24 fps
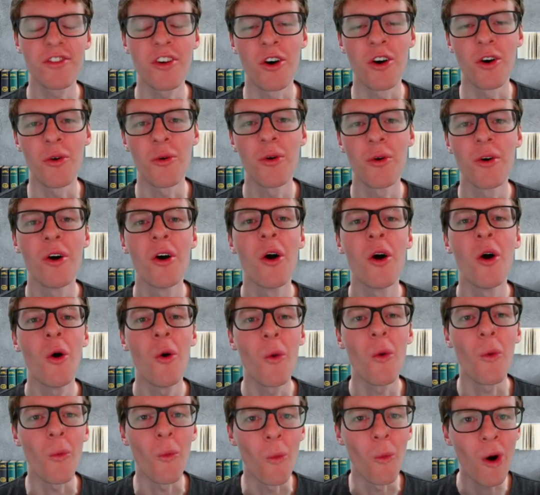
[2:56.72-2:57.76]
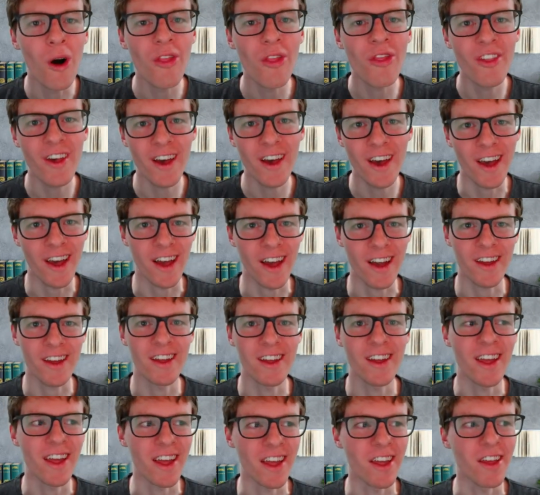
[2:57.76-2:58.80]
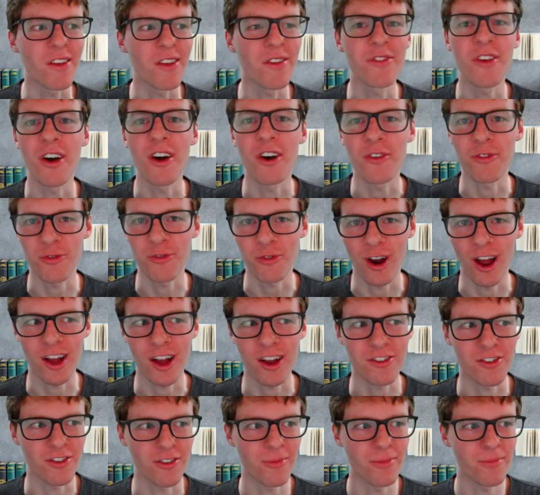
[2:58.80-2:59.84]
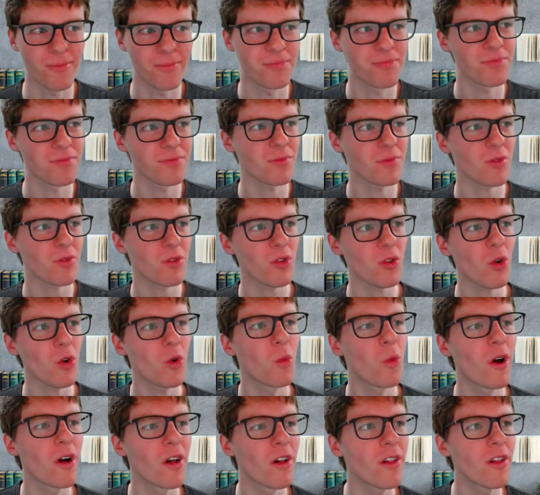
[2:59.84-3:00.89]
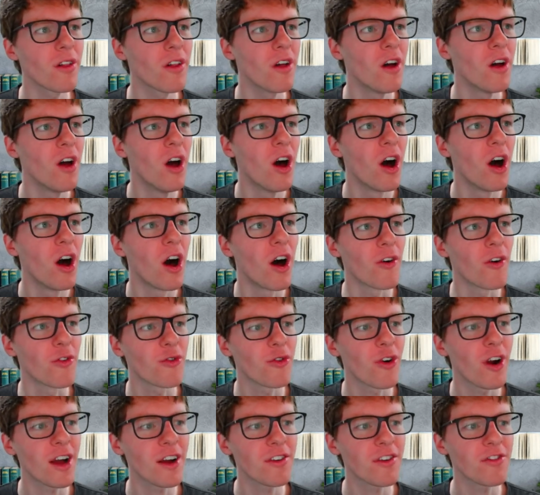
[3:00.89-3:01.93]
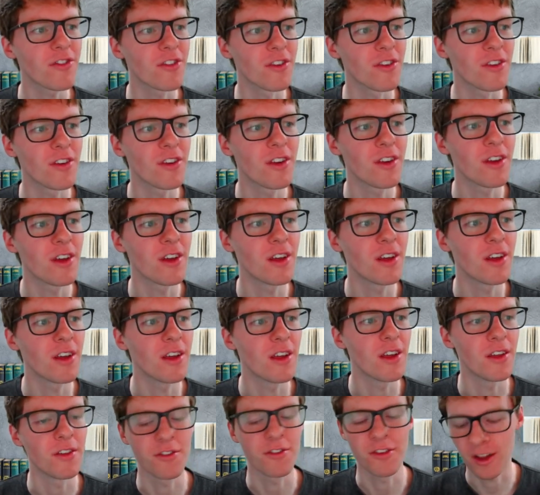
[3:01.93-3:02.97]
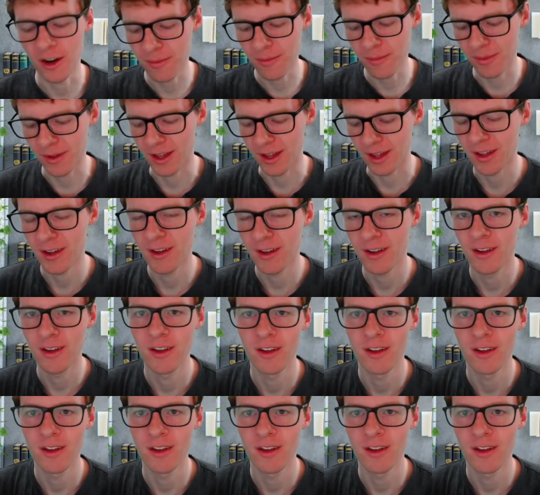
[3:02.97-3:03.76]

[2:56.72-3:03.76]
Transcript: So, what the heck is a fraction? Well, a fraction is going to be,